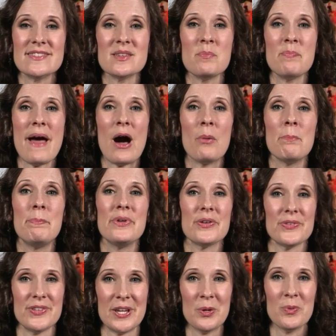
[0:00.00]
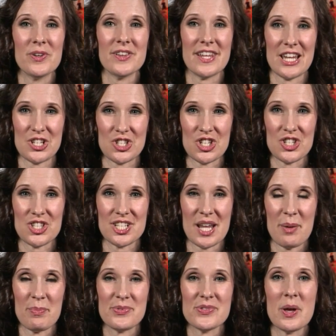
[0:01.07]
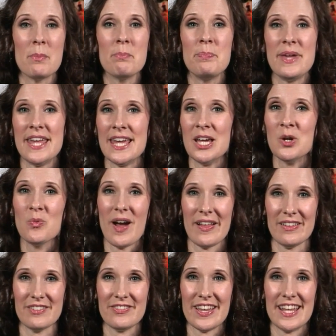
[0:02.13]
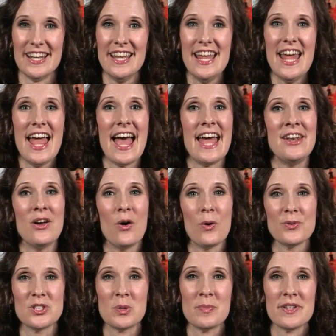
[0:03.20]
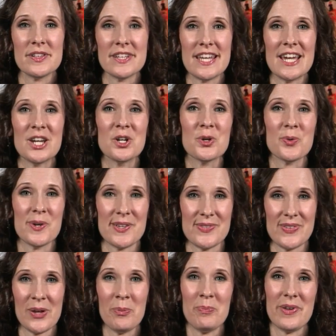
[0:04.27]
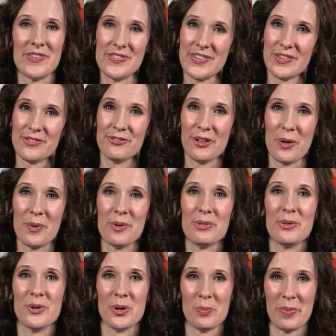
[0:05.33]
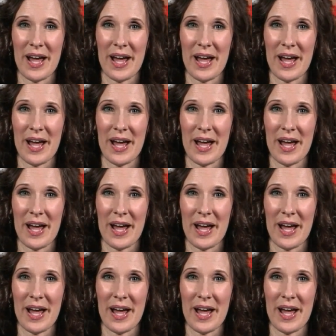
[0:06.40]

it's about building relationships, being relevant, and ultimately increasing business flowing through your